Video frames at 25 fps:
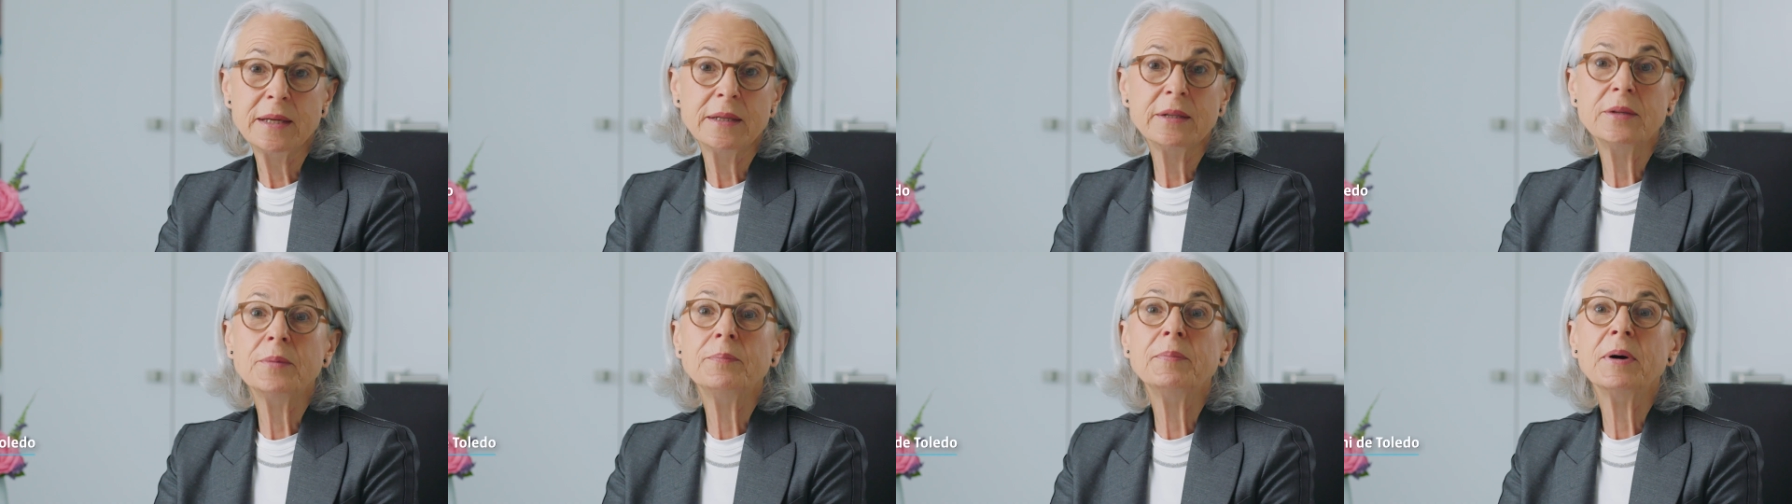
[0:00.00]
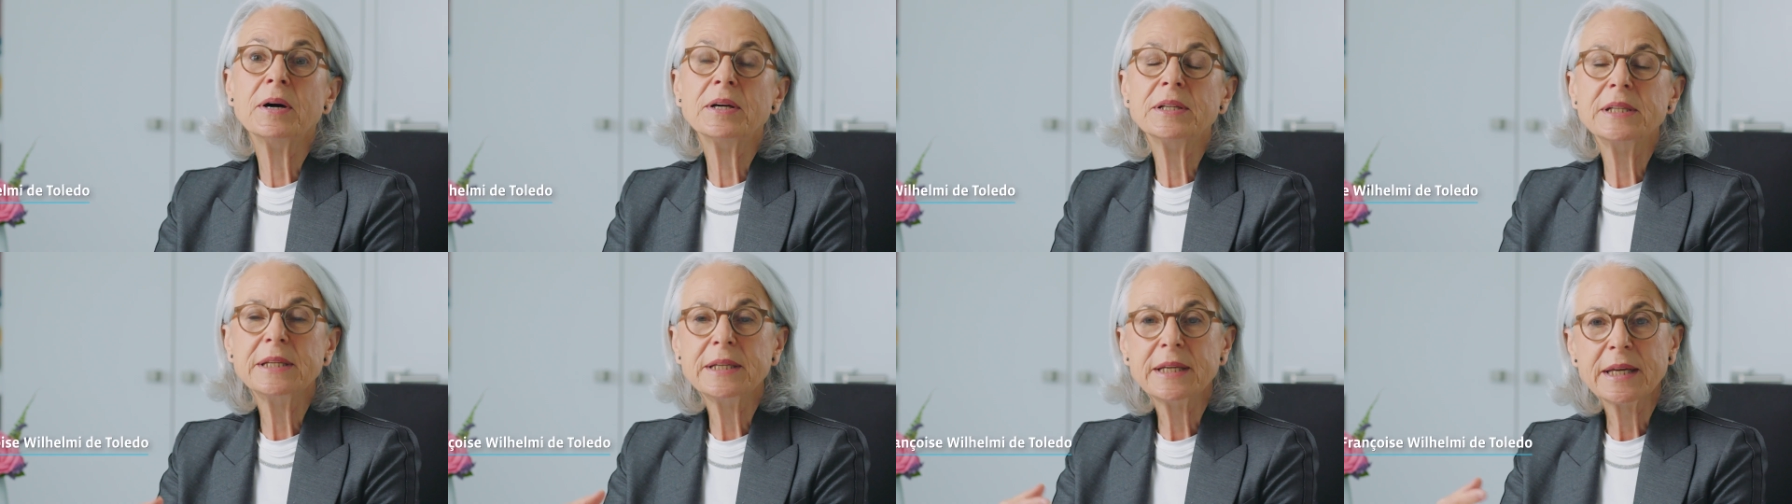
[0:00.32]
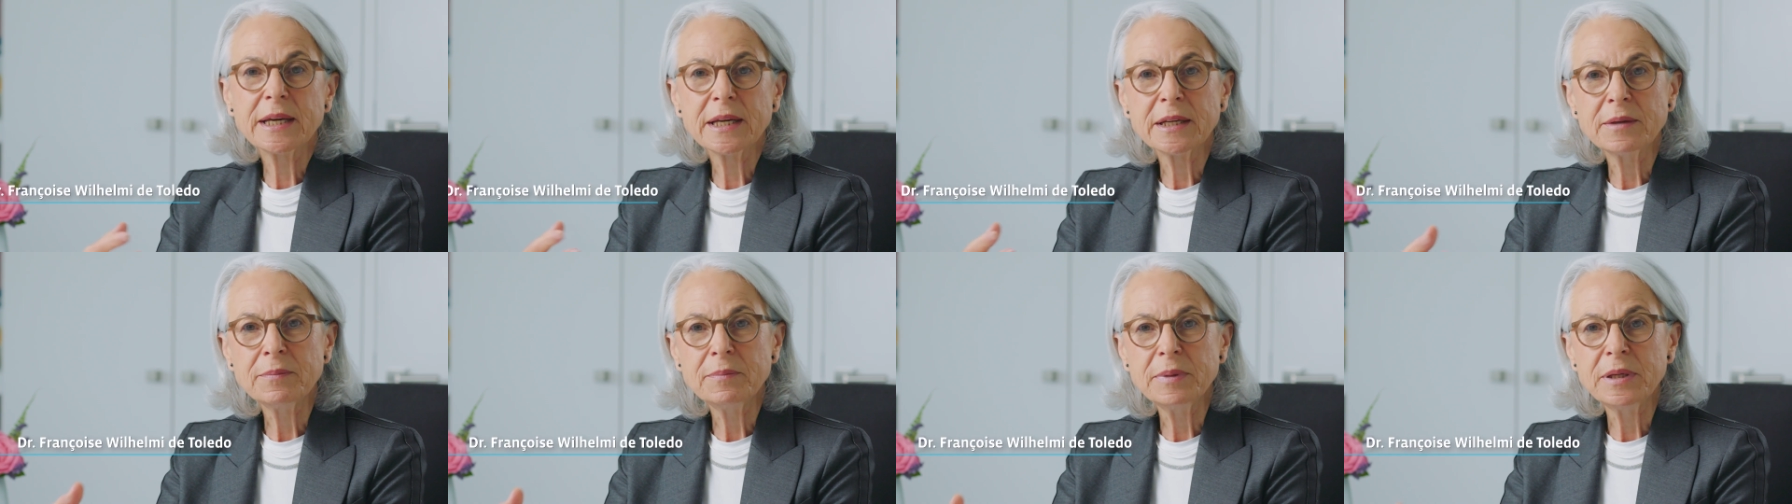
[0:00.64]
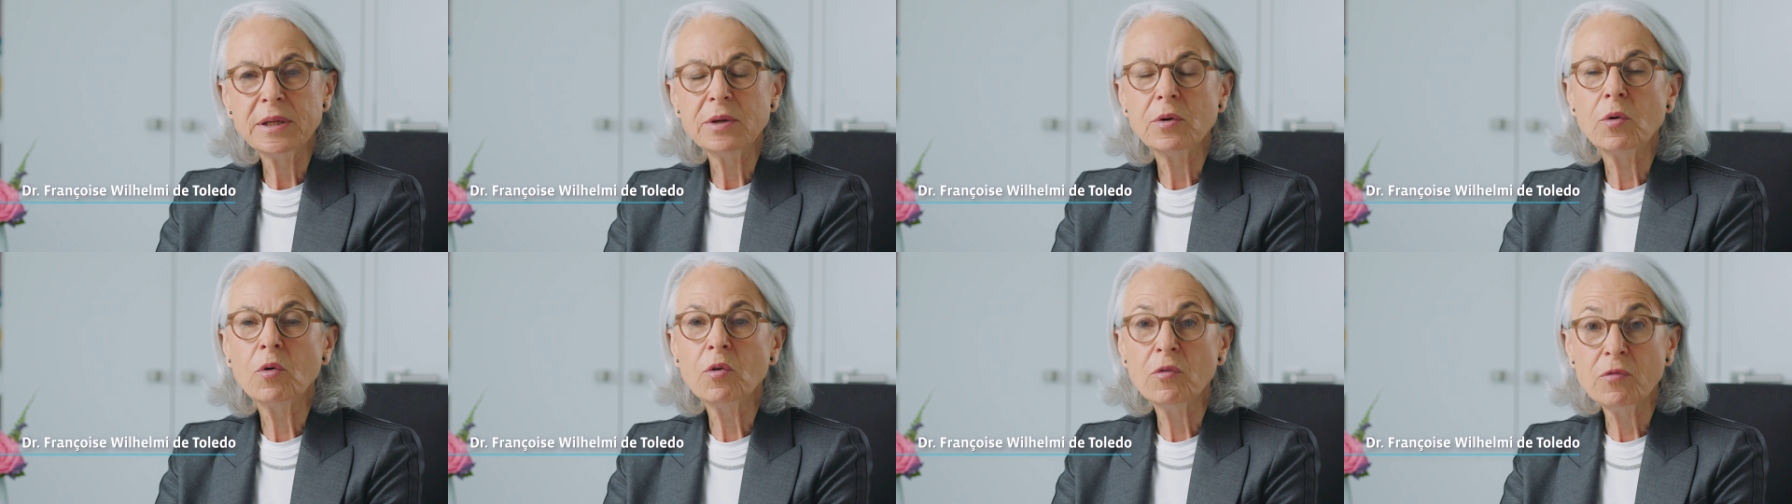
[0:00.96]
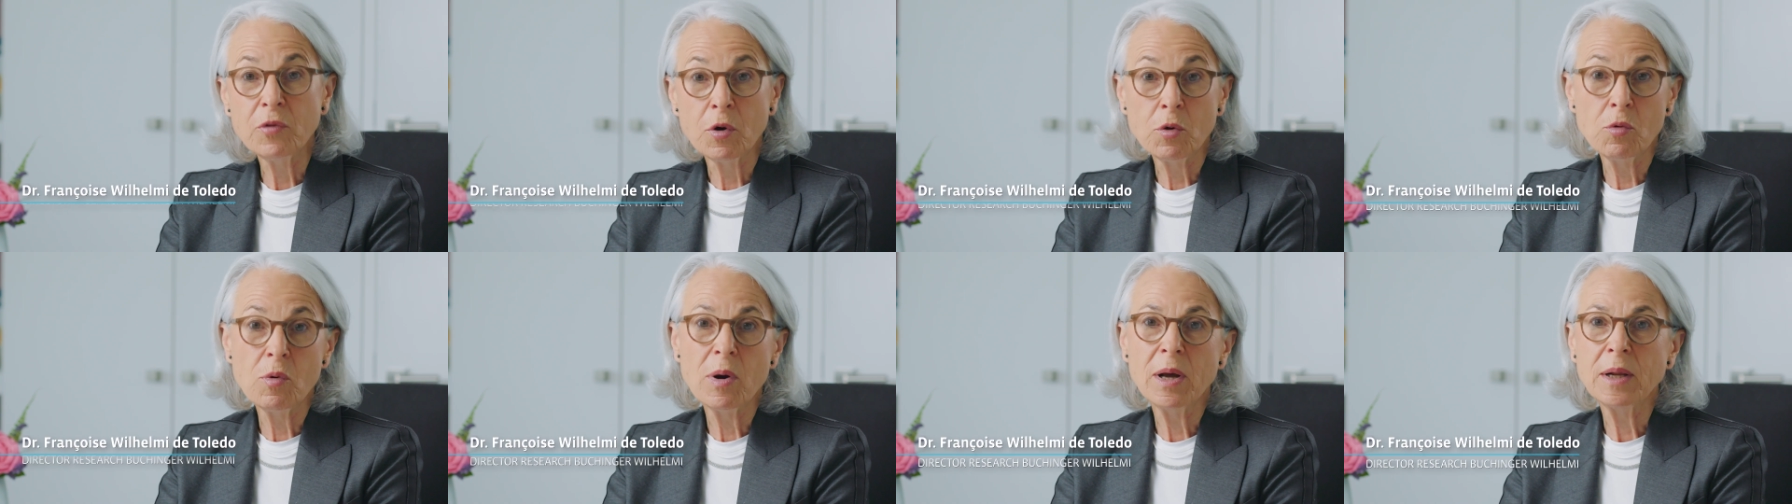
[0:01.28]
and the body can be
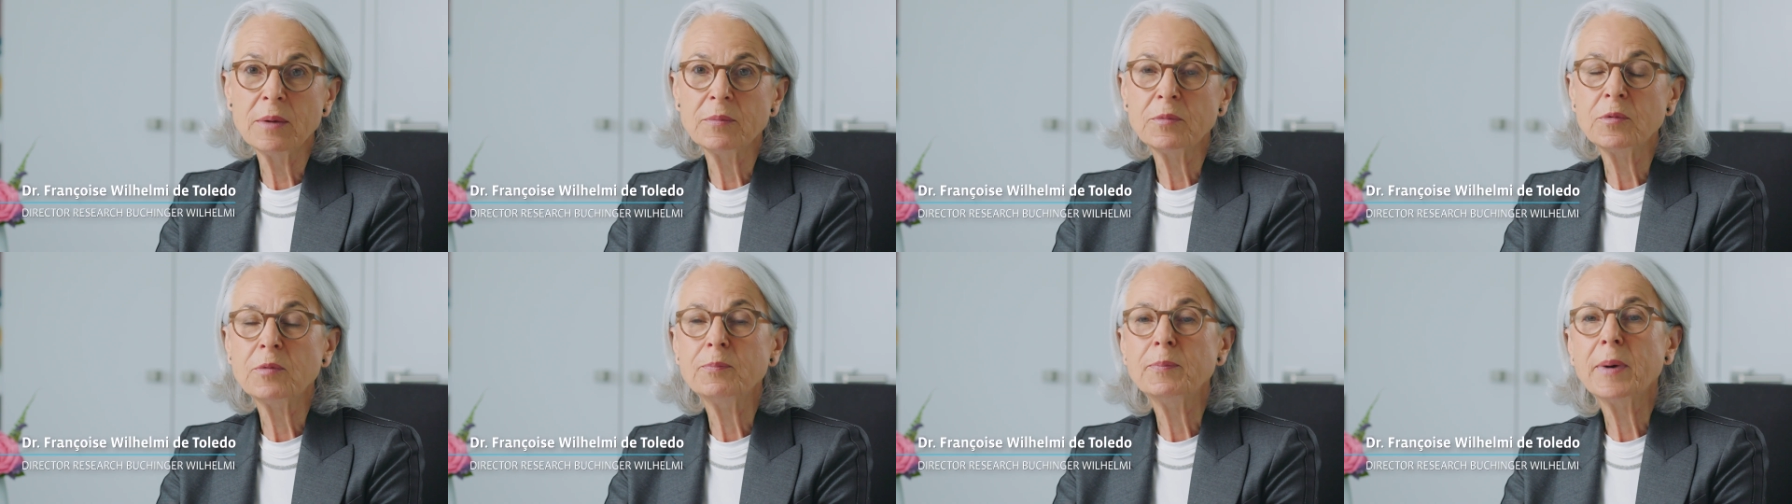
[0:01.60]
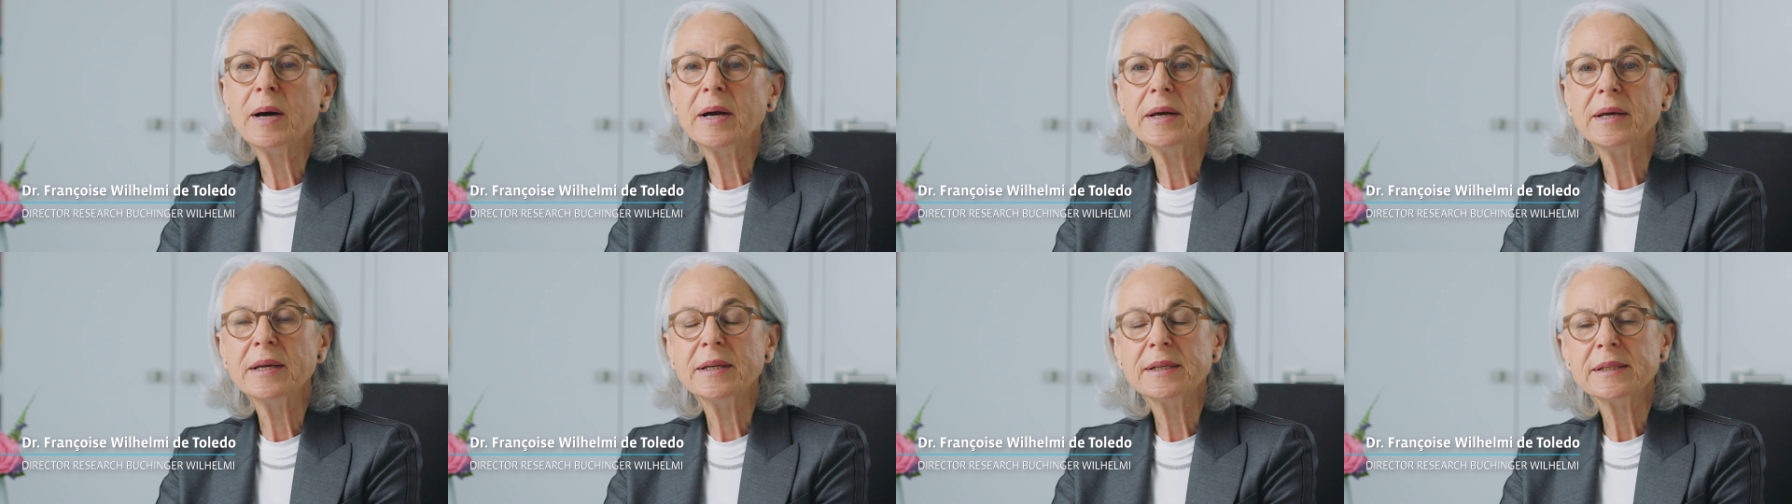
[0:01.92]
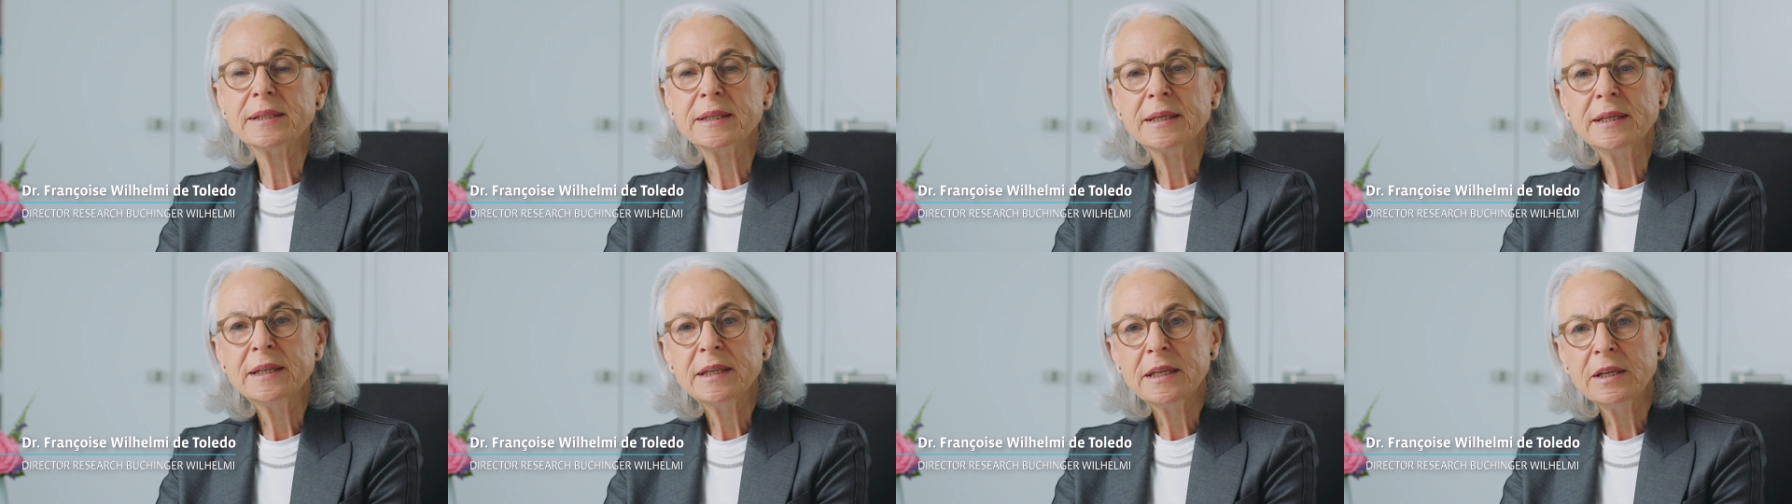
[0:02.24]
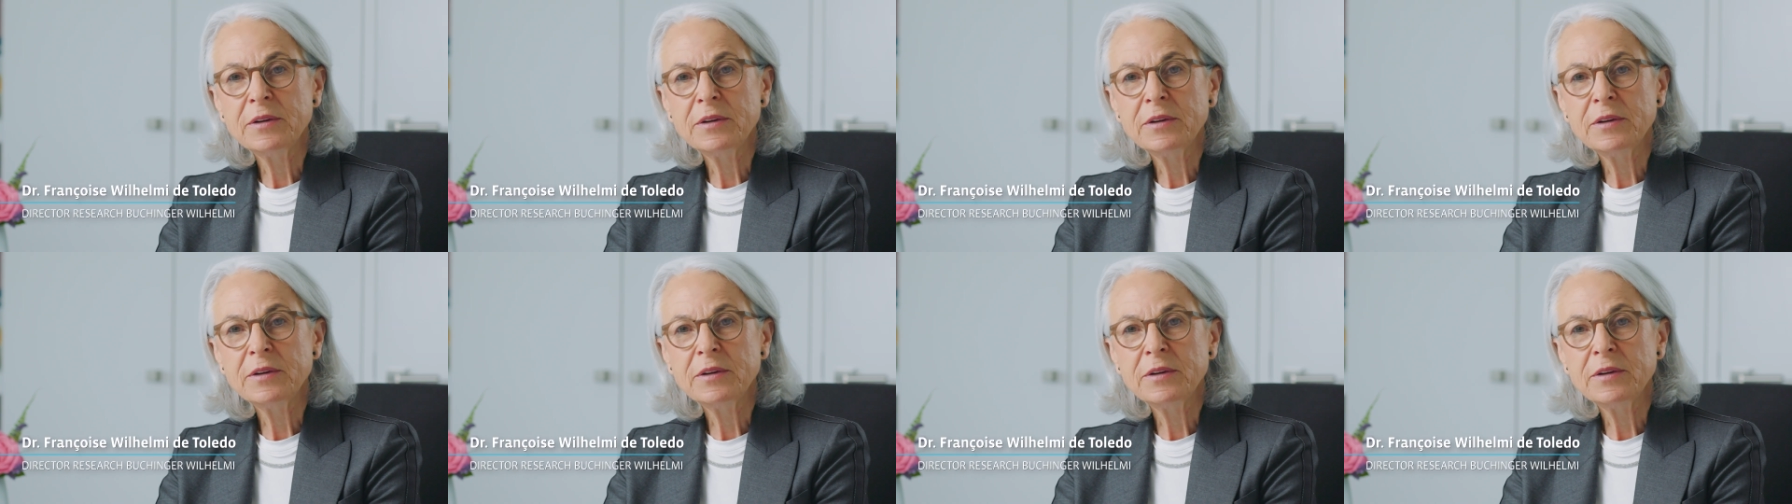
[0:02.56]
overwhelmed by it.